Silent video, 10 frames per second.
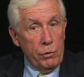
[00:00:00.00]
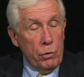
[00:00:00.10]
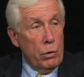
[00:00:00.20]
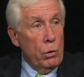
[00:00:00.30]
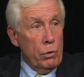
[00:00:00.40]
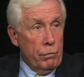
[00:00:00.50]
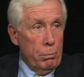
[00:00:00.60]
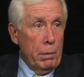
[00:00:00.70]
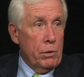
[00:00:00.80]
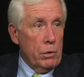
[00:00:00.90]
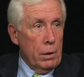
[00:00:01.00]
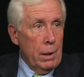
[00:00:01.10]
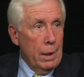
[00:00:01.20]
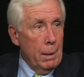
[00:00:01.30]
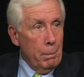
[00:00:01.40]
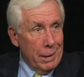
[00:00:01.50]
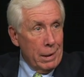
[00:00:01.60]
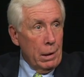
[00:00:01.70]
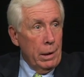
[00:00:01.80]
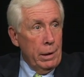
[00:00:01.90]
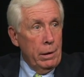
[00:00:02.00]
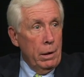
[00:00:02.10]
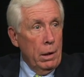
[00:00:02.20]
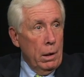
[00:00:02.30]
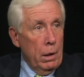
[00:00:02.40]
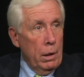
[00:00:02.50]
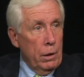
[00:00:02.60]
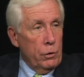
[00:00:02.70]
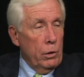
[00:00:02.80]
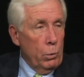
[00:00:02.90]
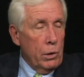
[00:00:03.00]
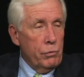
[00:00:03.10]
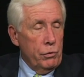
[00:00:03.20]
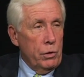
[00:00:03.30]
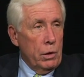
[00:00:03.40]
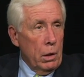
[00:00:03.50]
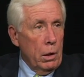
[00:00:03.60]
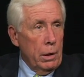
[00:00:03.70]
So it goes from basically McLean uh, to the West Virginia line.